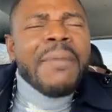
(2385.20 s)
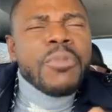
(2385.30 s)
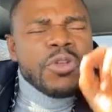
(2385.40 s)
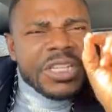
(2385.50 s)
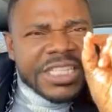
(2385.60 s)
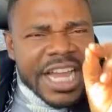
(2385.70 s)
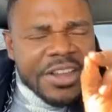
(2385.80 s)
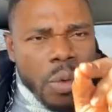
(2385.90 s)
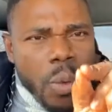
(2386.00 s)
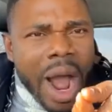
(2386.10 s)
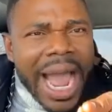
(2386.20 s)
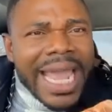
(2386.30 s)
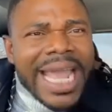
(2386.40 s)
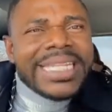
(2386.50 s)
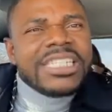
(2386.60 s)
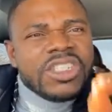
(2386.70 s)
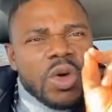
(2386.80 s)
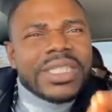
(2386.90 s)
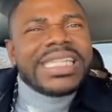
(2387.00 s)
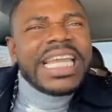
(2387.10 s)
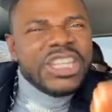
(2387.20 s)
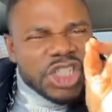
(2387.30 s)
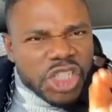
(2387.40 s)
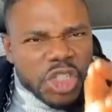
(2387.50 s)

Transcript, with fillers: I'm going to tell you why it is not in